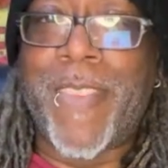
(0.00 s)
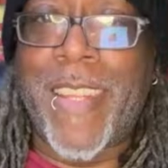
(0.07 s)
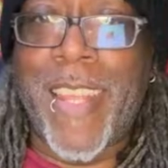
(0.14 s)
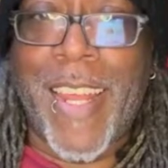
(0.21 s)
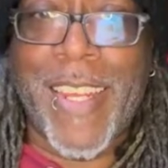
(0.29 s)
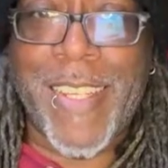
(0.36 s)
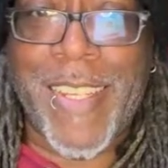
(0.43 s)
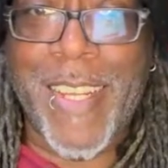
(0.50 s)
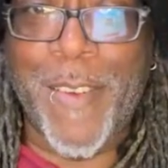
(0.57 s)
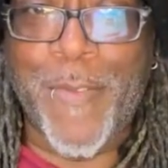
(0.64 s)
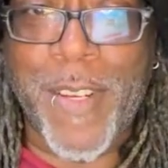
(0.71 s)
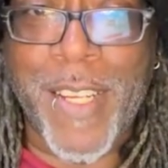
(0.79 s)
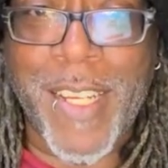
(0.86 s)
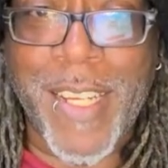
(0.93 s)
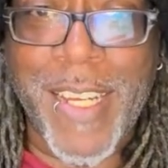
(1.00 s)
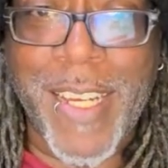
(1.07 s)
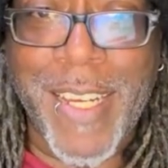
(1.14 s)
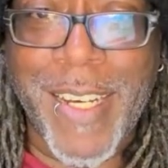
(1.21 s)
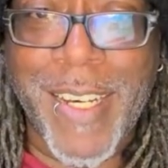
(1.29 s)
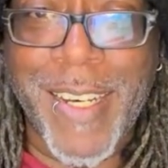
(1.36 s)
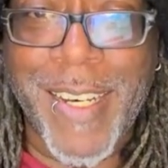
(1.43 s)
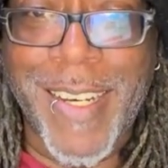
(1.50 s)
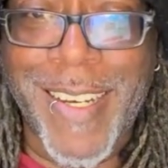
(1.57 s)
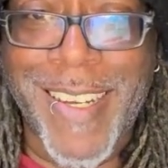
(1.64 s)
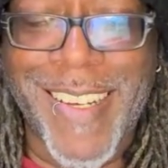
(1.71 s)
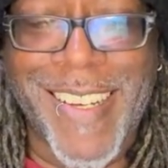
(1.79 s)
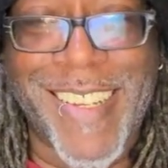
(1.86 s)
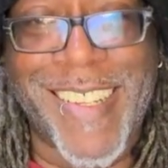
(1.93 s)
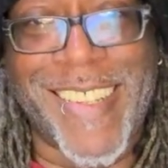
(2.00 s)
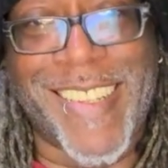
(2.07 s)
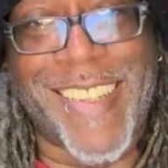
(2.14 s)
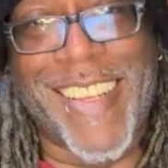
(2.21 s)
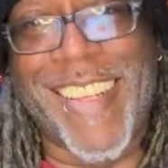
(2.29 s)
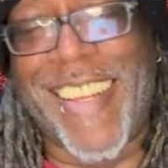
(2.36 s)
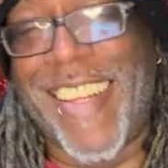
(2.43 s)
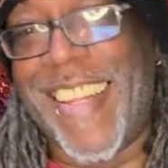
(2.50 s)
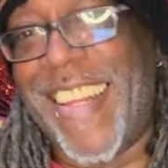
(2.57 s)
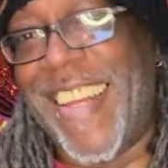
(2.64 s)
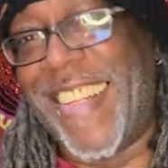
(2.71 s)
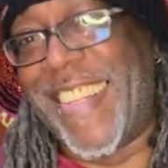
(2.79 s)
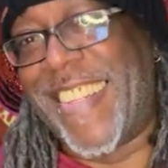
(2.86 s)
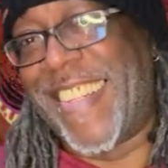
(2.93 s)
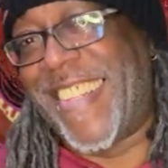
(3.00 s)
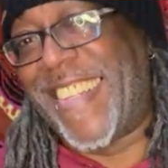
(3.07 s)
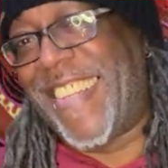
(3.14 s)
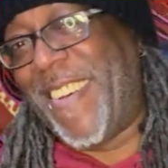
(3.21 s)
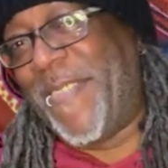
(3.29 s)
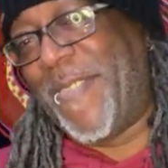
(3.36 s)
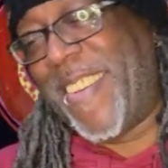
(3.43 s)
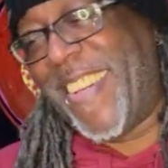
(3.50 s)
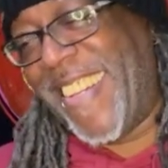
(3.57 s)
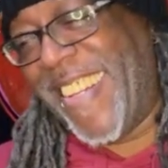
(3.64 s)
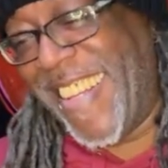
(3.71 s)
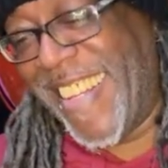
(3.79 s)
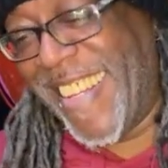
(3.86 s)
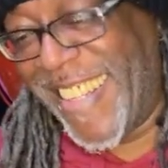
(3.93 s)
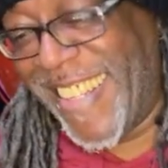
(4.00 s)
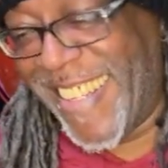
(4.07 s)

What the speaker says: Yeah, that's definitely that's definitely